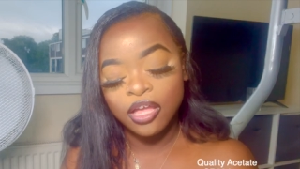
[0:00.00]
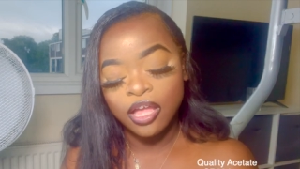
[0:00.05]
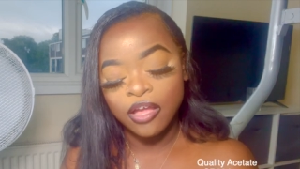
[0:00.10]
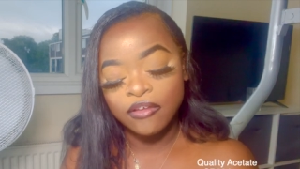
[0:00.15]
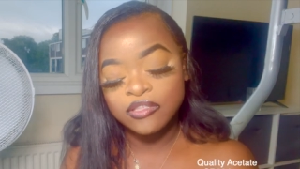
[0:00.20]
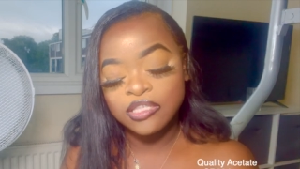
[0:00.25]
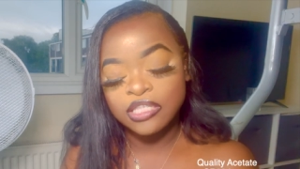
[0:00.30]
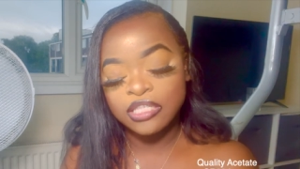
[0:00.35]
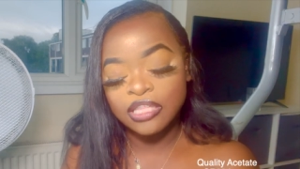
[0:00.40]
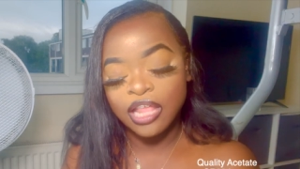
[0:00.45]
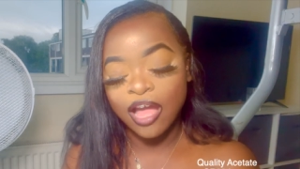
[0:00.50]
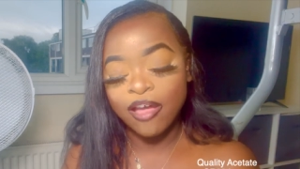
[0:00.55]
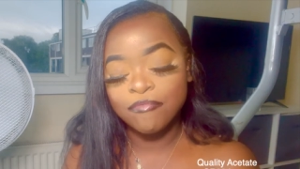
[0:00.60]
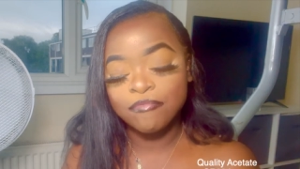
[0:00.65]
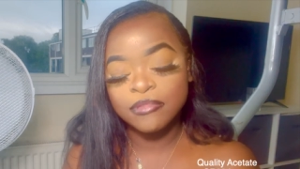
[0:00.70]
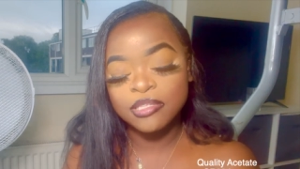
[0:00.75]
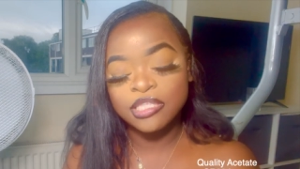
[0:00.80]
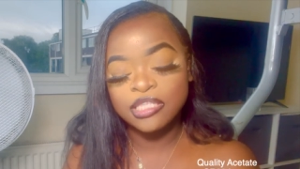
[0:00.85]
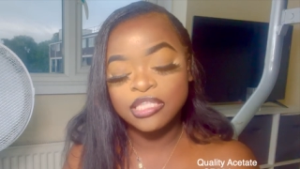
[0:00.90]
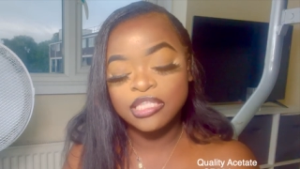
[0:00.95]
seen I've
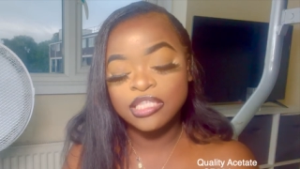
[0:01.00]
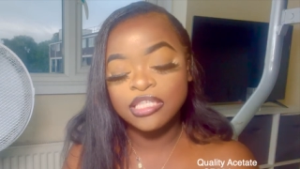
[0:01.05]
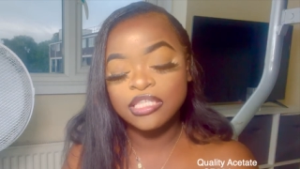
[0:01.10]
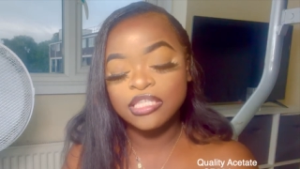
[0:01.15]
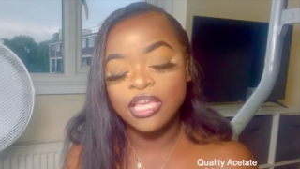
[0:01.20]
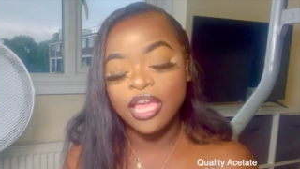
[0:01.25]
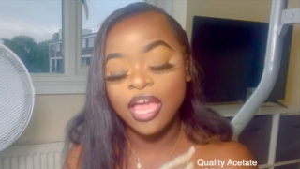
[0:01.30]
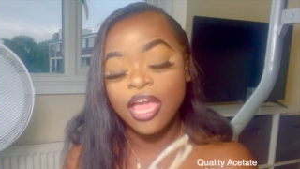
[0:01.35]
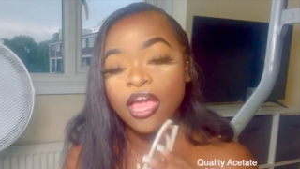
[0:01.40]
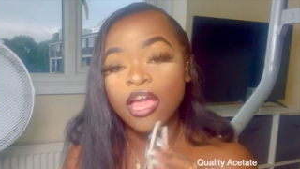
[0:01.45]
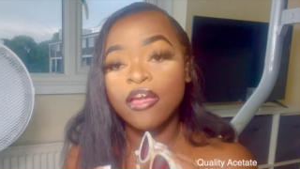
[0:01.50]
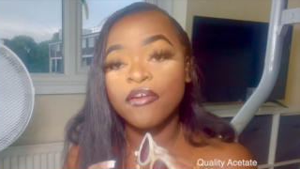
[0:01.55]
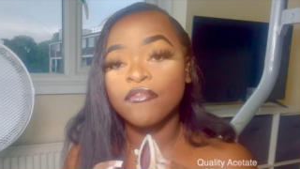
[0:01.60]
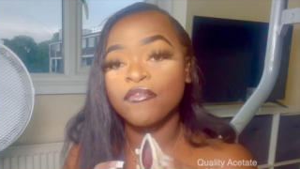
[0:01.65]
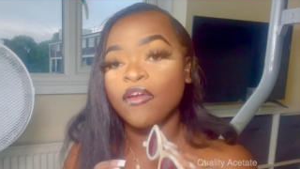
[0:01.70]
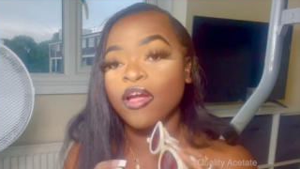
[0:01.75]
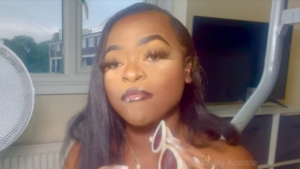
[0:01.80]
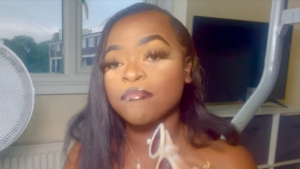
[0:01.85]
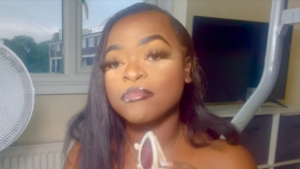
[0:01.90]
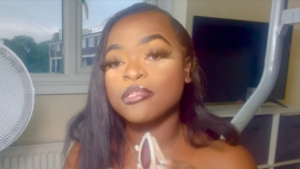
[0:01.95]
been seeing
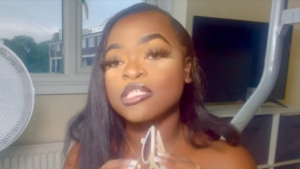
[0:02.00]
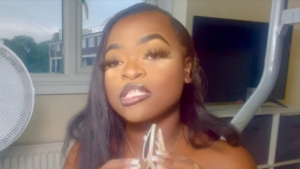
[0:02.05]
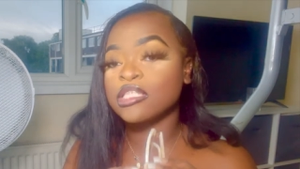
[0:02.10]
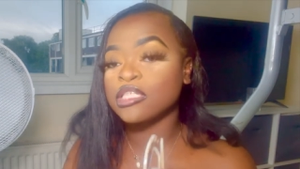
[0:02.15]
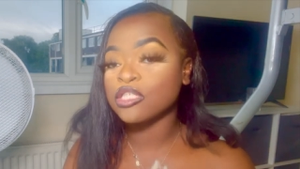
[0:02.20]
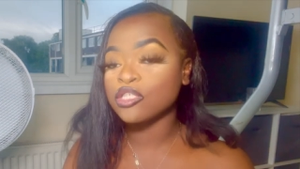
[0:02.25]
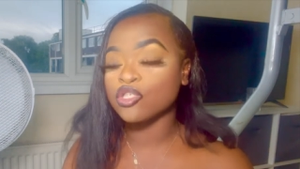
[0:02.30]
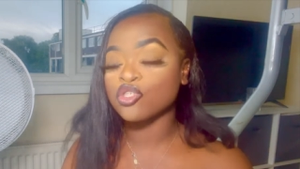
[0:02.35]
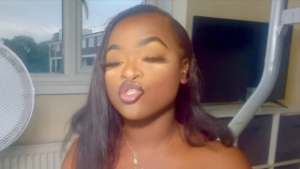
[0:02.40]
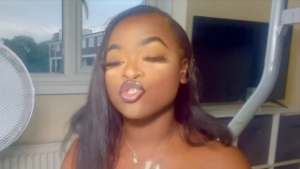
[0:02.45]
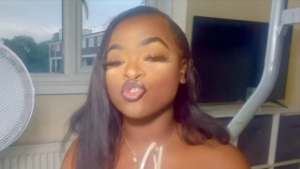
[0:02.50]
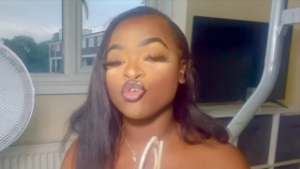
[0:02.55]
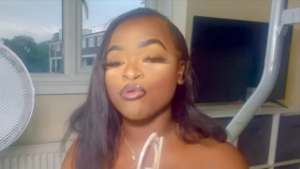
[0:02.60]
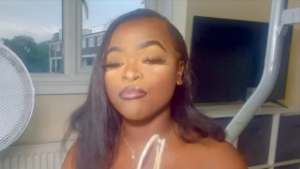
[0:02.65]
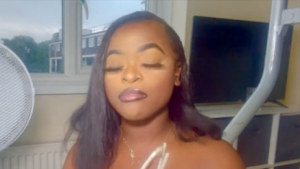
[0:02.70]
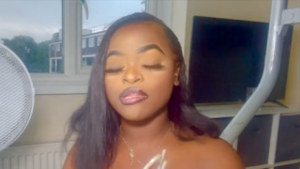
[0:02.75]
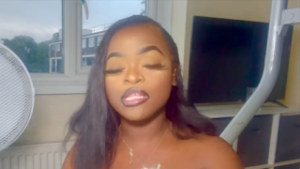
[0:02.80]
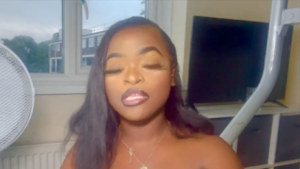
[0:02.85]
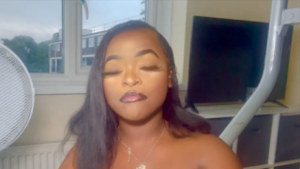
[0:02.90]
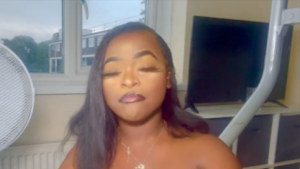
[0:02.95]
I've been seeing so
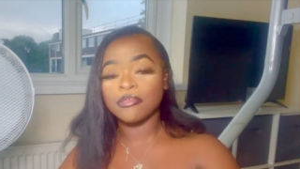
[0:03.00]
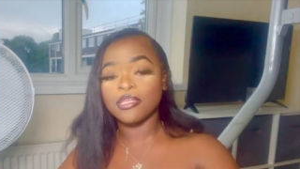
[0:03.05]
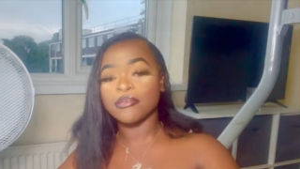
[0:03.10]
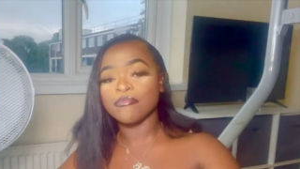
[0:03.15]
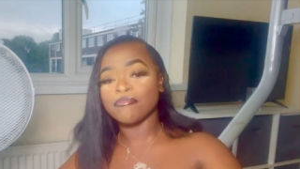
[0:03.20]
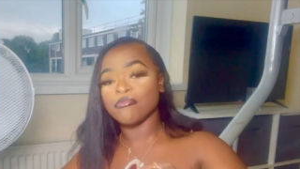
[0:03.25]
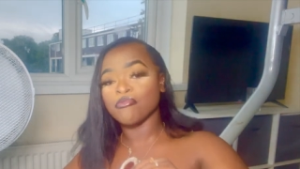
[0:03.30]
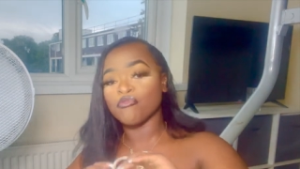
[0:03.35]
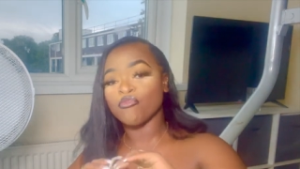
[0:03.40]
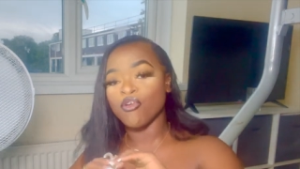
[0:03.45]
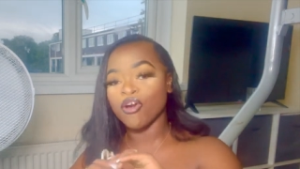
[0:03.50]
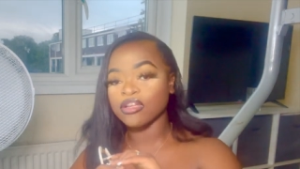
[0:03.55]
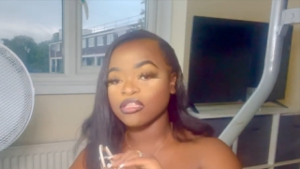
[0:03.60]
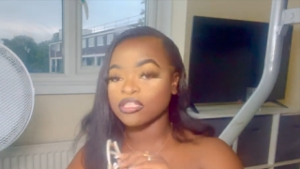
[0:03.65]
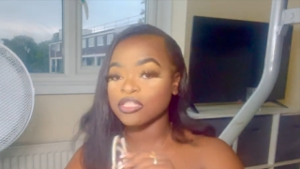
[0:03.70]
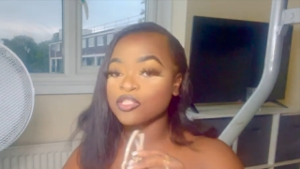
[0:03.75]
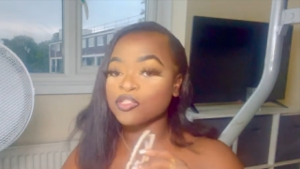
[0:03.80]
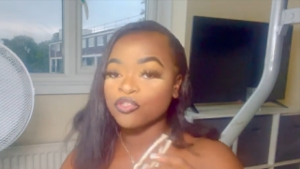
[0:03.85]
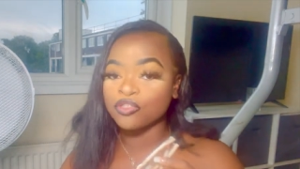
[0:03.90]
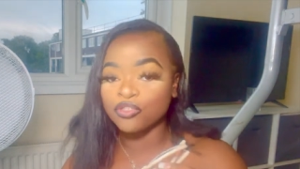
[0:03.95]
many people rock
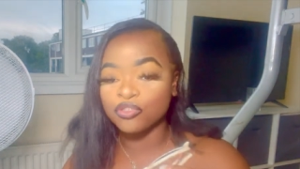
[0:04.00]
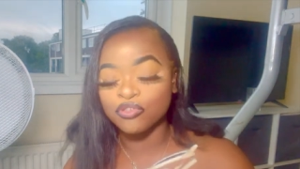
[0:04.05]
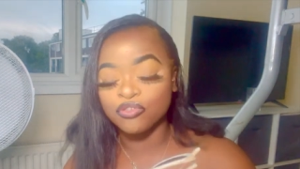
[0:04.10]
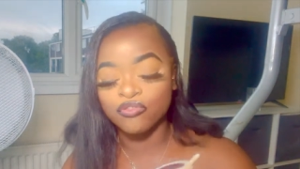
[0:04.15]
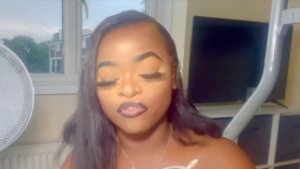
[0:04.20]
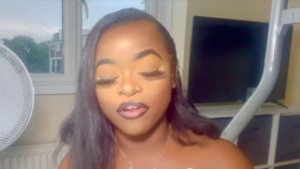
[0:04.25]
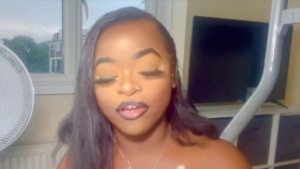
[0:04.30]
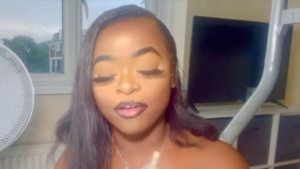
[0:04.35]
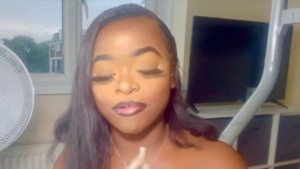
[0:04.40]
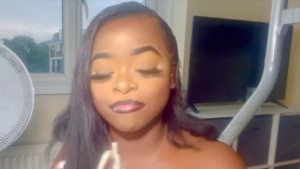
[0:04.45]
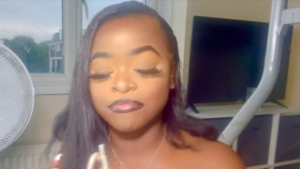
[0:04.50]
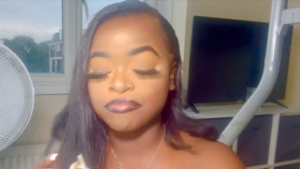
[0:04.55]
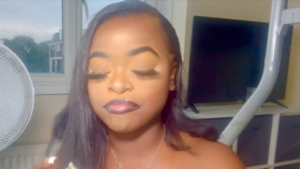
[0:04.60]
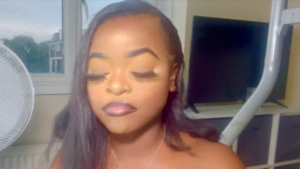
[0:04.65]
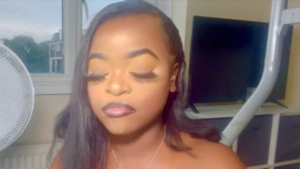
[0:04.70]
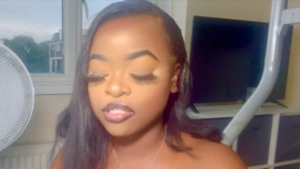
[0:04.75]
this on the ground.